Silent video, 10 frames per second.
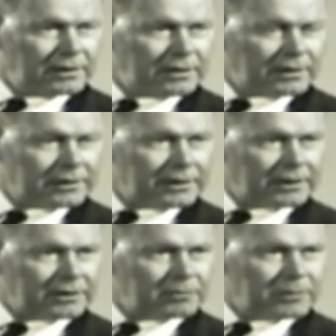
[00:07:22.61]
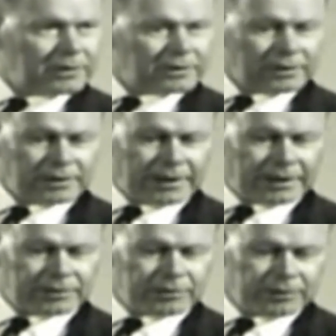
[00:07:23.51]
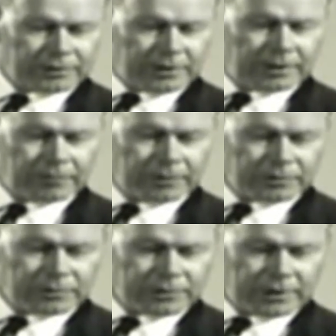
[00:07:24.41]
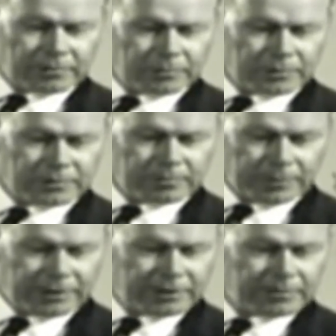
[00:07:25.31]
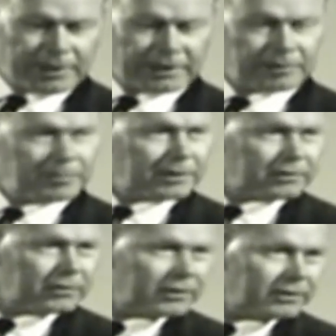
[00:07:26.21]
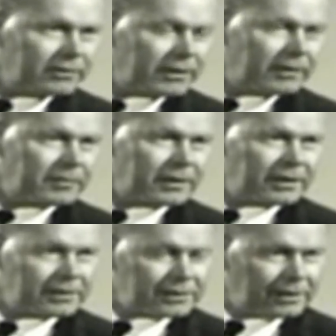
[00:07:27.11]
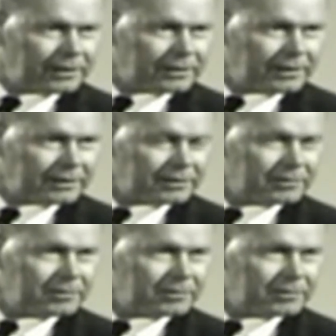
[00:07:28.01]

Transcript: uh, connected with it, and actually the television set which plays back the picture doesn't even have an antenna connected